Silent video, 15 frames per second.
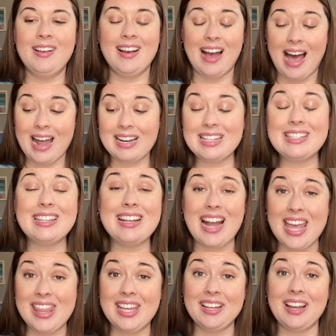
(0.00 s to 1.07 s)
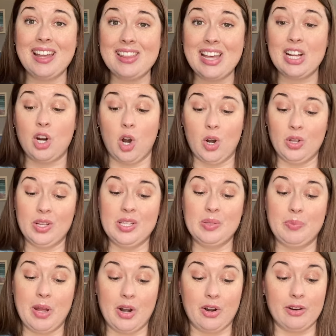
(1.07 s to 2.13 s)
Honestly, I think I like Carla's
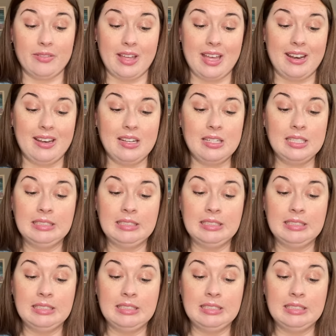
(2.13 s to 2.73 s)
better than